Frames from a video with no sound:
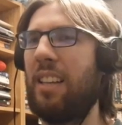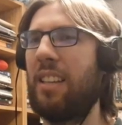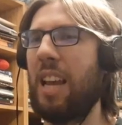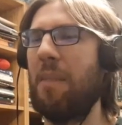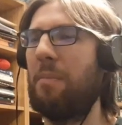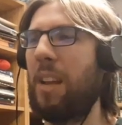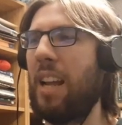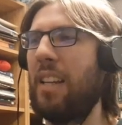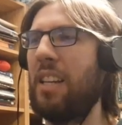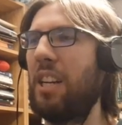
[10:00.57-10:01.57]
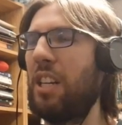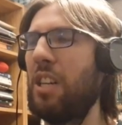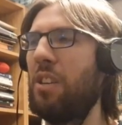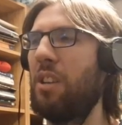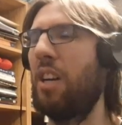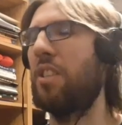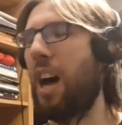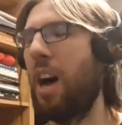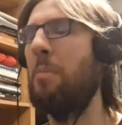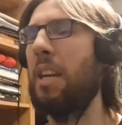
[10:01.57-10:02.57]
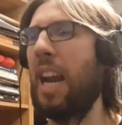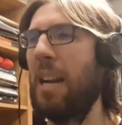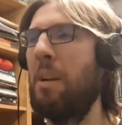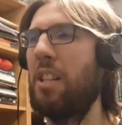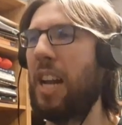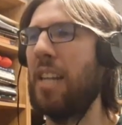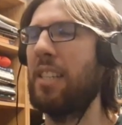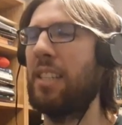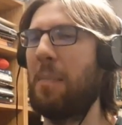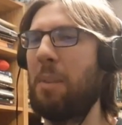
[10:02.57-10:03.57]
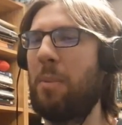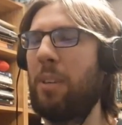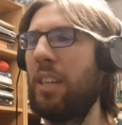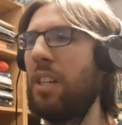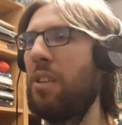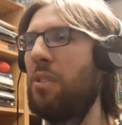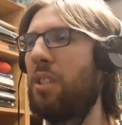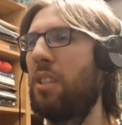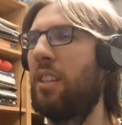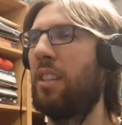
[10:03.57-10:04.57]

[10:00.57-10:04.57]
that you can use, or a zombie animation asset that people can use.